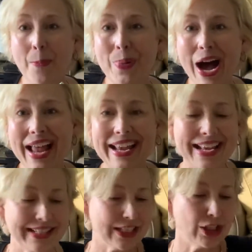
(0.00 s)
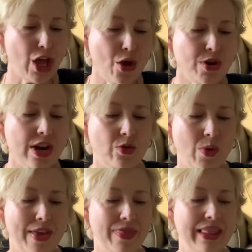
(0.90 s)
but it's loaded
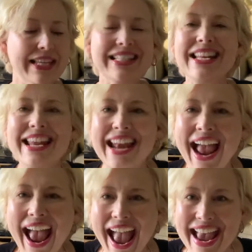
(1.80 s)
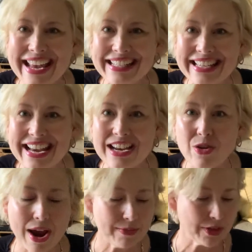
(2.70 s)
with, listen, 18
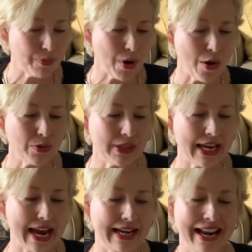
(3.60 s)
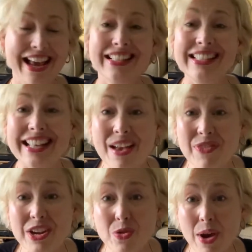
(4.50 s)
grams of protein,
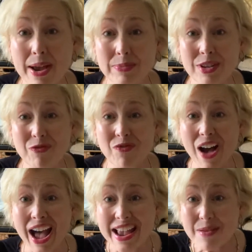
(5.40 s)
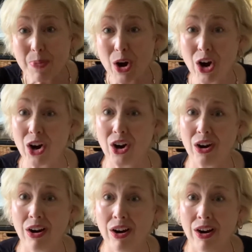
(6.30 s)
7 grams of
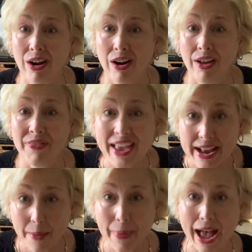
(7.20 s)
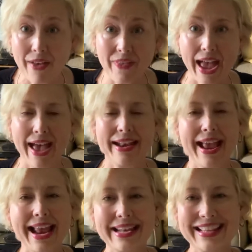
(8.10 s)
fiber. Think about that.
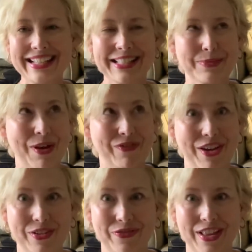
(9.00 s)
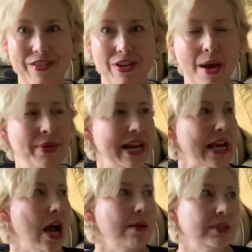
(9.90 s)
And this is my favorite flavor. I mean, it
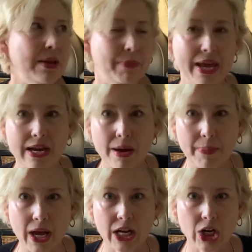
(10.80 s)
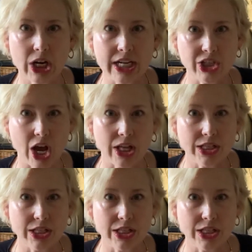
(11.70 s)
comes in peanut butter and chocolate